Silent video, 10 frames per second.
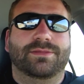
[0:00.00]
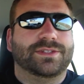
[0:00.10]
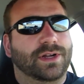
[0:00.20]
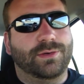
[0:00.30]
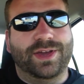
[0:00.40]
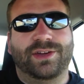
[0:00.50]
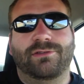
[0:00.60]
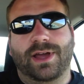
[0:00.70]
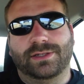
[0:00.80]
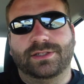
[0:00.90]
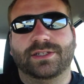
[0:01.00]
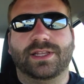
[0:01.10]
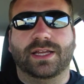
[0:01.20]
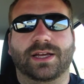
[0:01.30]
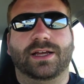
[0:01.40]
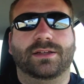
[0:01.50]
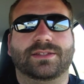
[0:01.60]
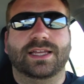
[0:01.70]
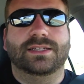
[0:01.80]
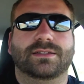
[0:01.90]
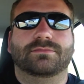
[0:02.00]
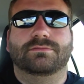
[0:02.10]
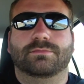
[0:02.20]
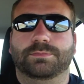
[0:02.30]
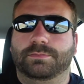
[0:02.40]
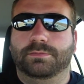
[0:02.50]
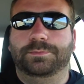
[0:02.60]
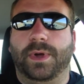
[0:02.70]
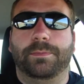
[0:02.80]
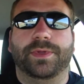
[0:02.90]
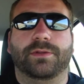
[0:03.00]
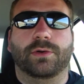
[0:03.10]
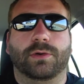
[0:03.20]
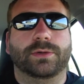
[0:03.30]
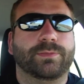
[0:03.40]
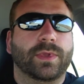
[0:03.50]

It's not quite the horizon, it's just like a slight bump in the road.